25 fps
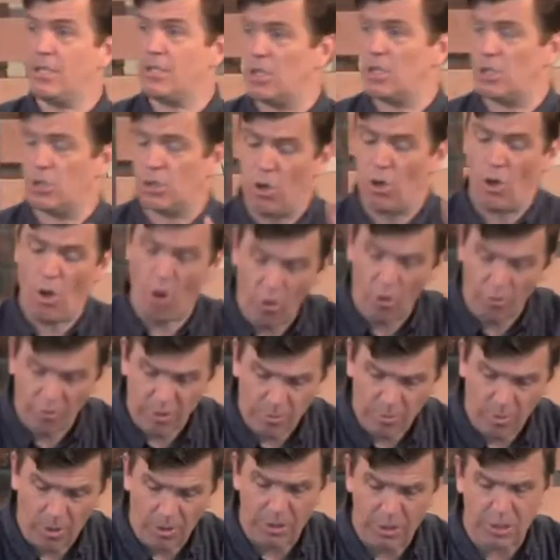is her
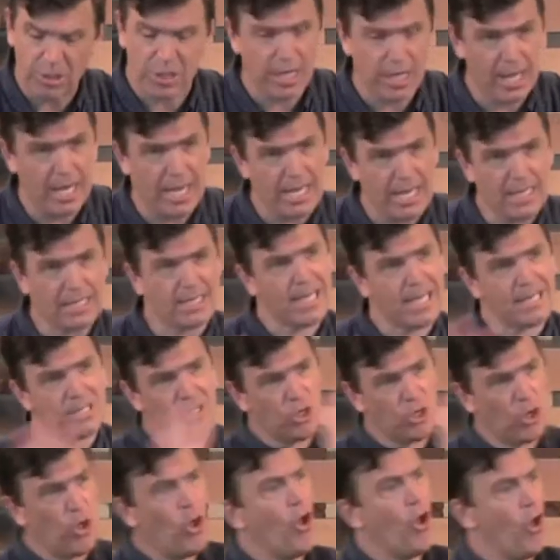response. He sends
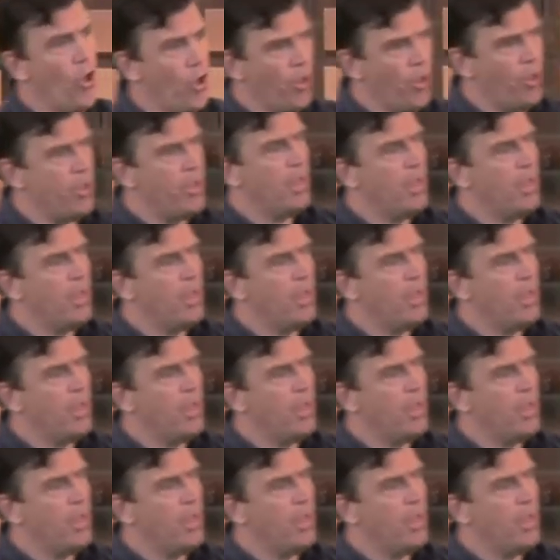to her,